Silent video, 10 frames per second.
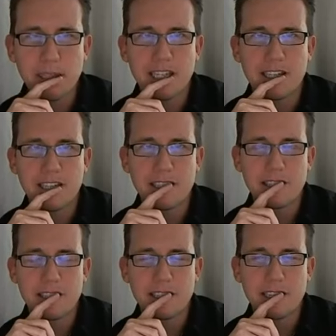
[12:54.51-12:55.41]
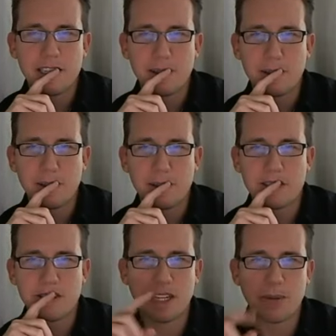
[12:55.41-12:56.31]
Because
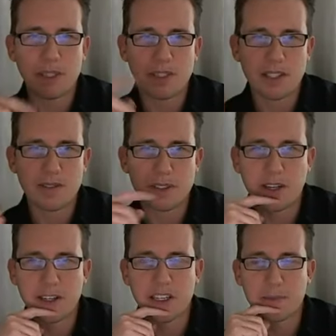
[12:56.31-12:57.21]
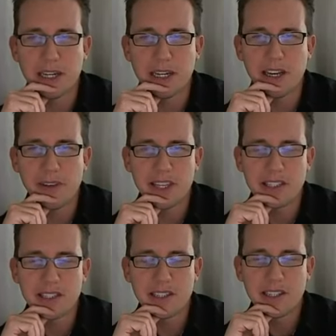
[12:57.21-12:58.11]
this is how we started talking about having
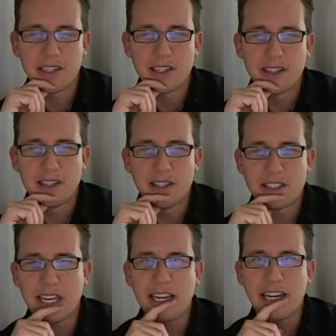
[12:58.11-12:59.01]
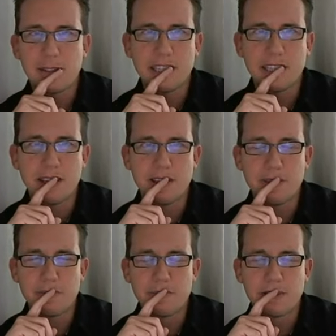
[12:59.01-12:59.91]
this hangout together.